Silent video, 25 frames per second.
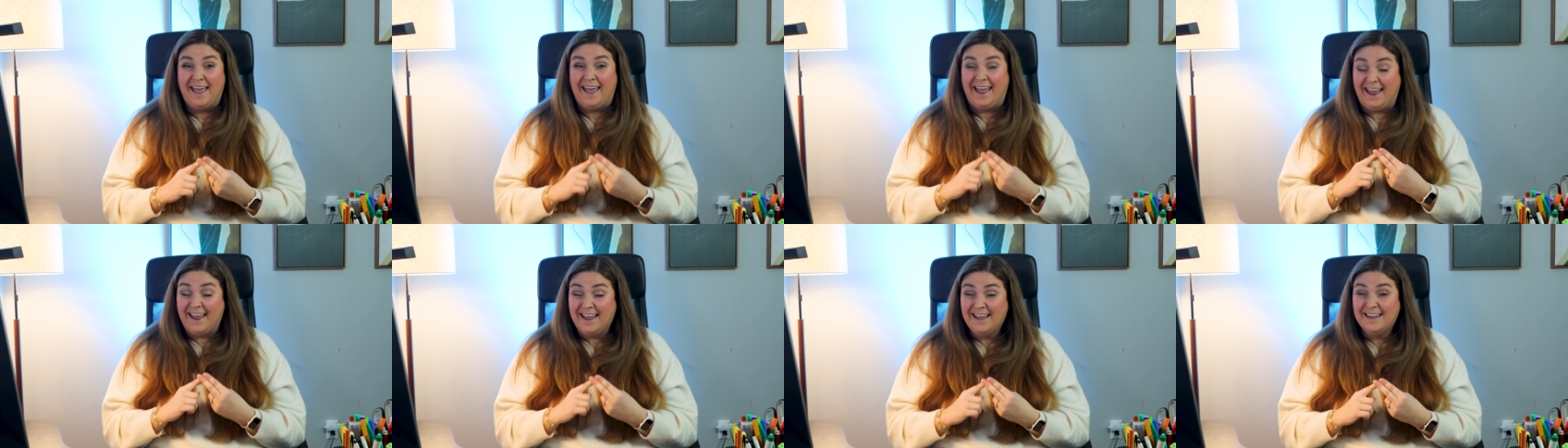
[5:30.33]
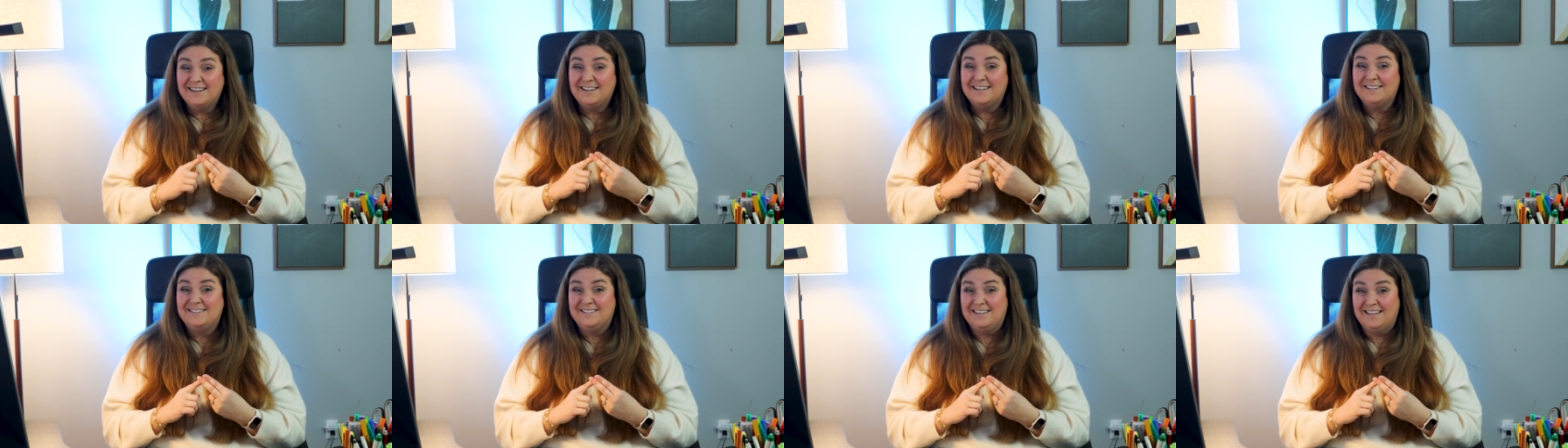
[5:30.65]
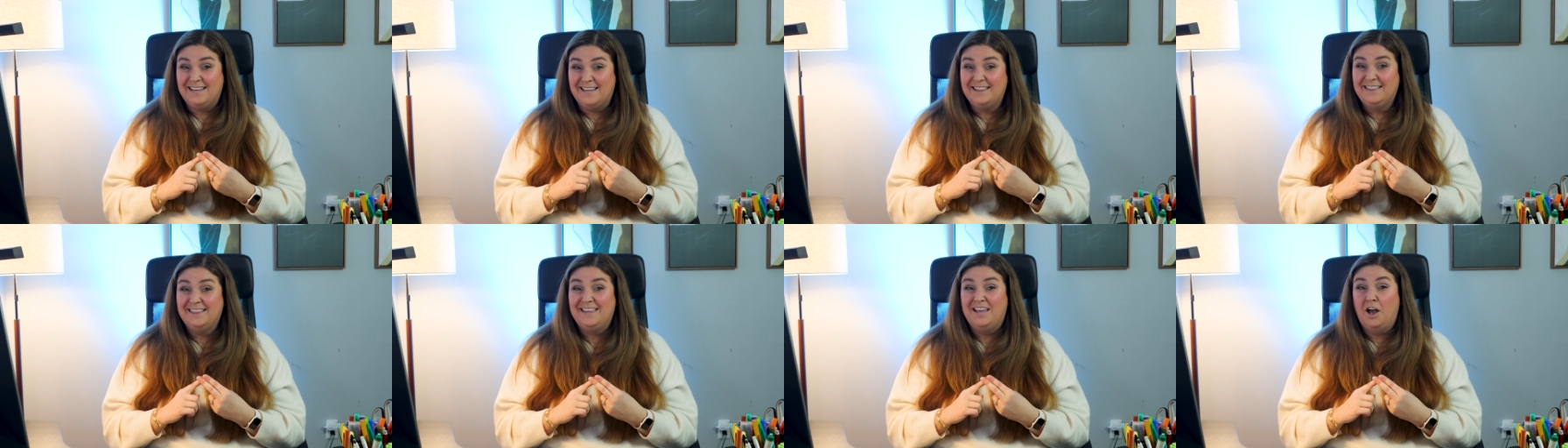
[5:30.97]
and it's
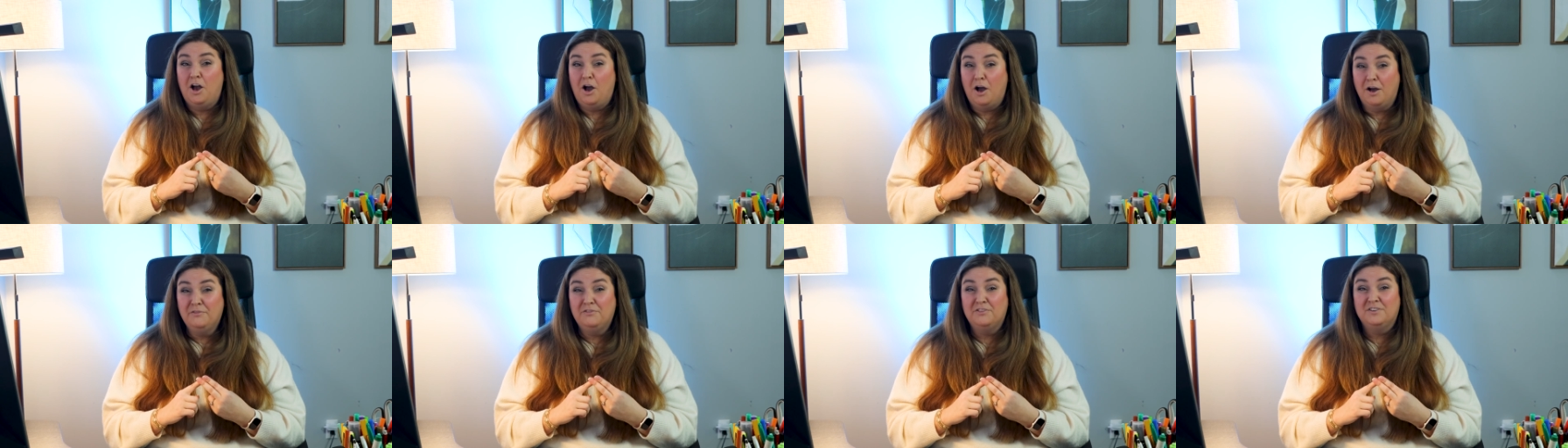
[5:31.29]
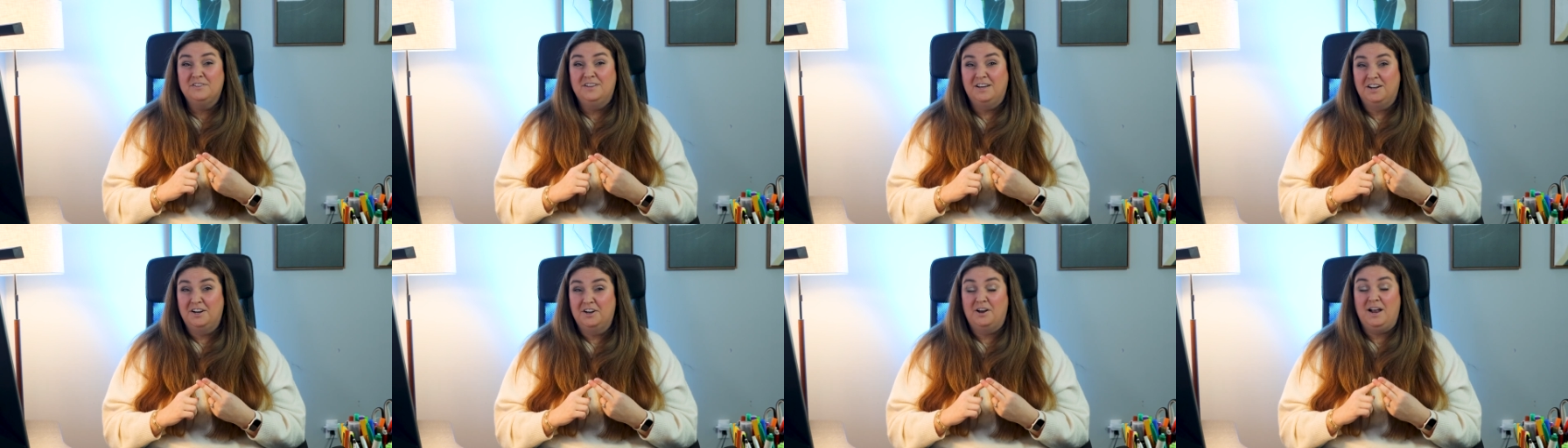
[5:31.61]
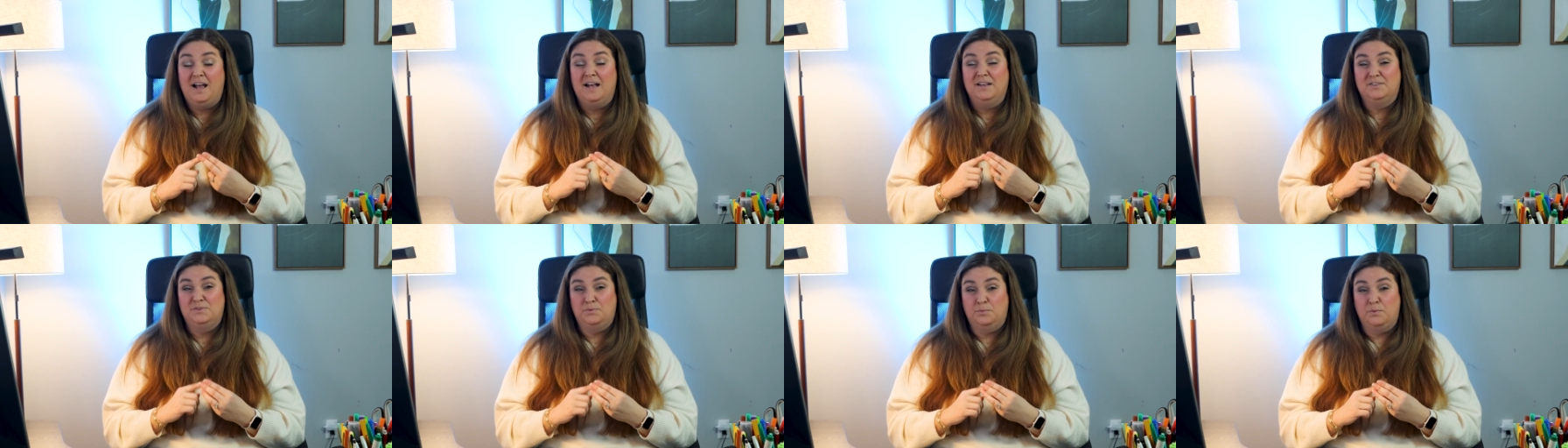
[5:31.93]
in the offer letter
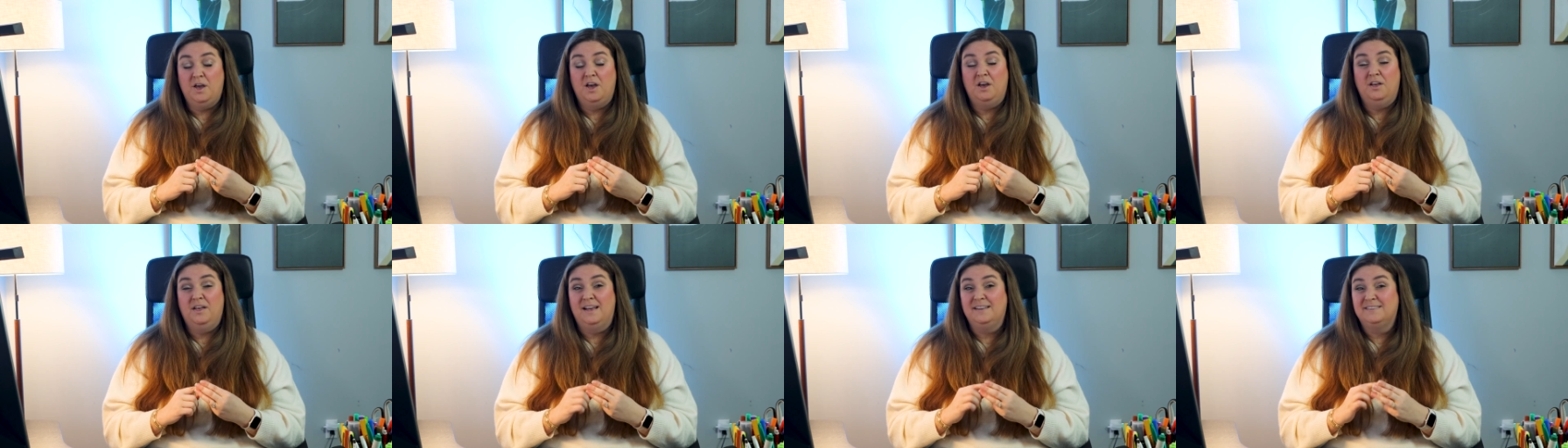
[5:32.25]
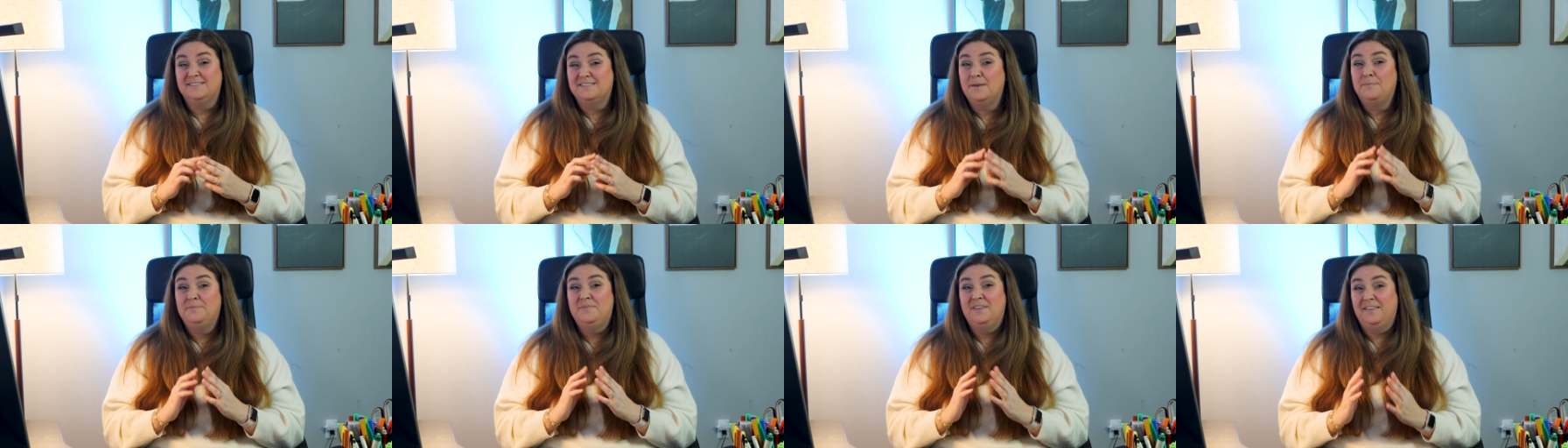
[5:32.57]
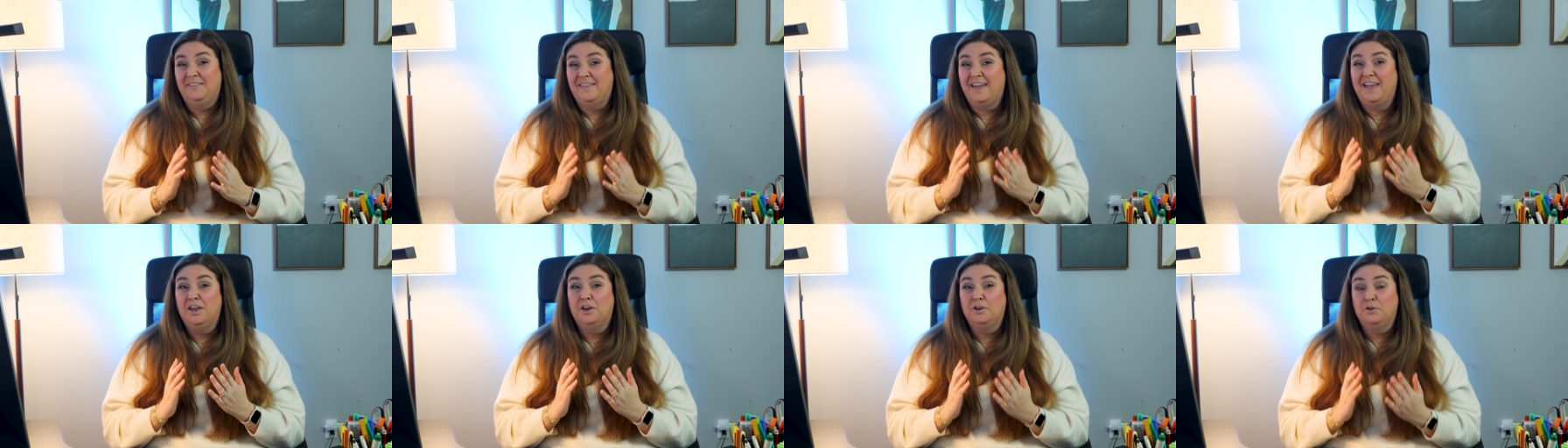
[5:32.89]
as well as something
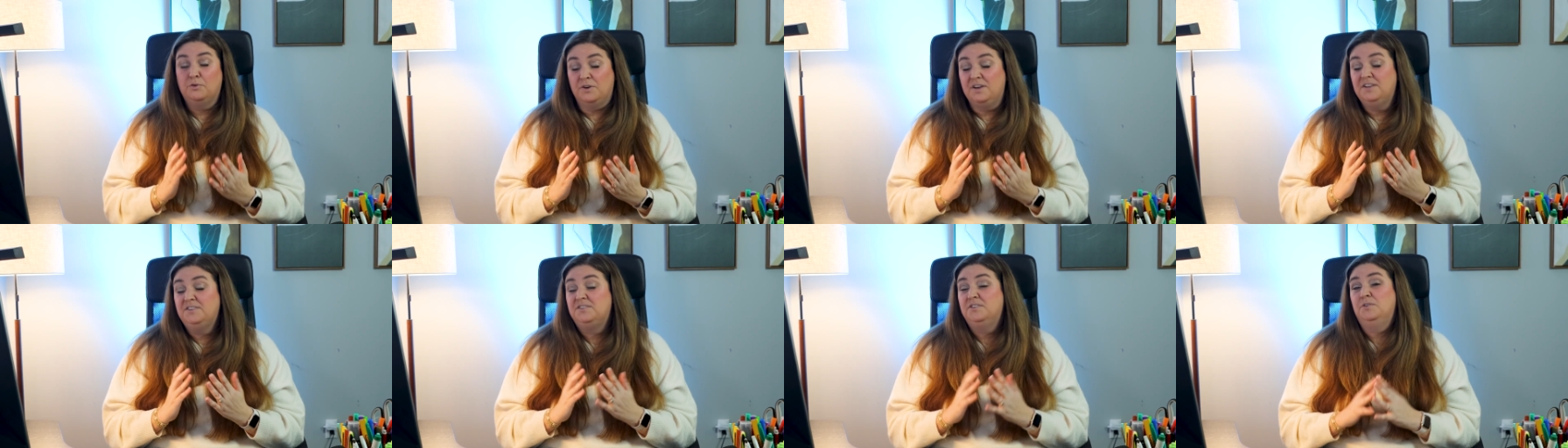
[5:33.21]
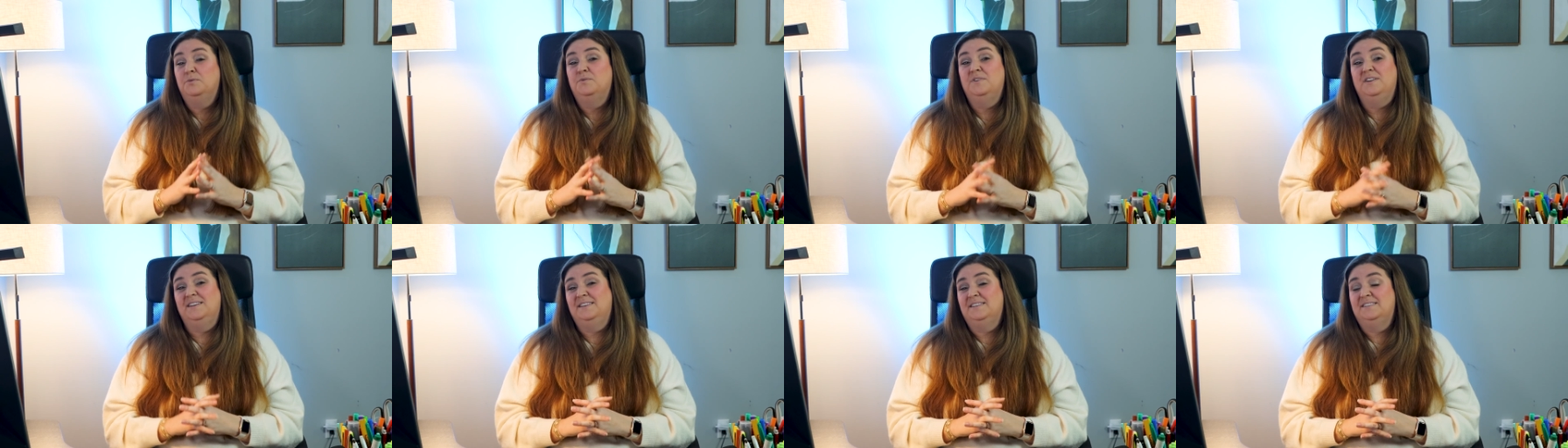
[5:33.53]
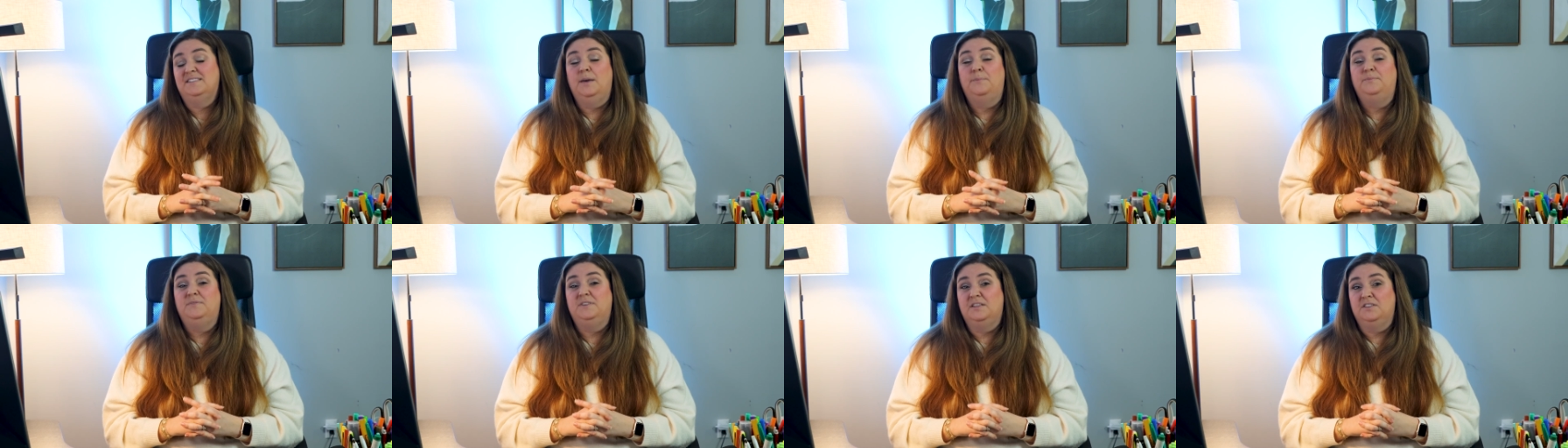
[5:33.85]
they agree to when
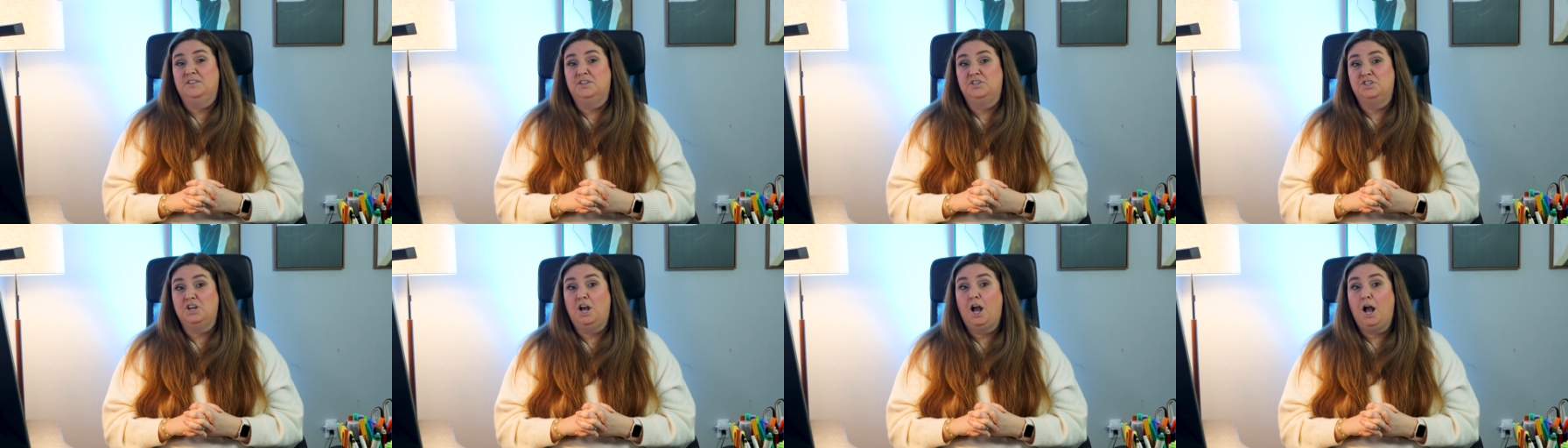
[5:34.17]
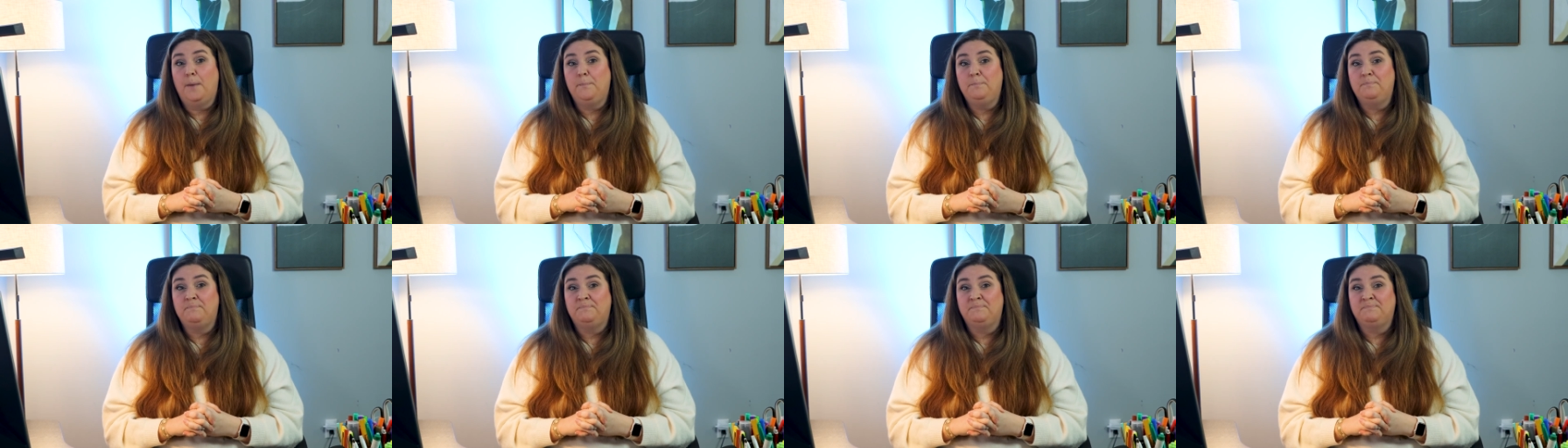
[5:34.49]
accepting the job.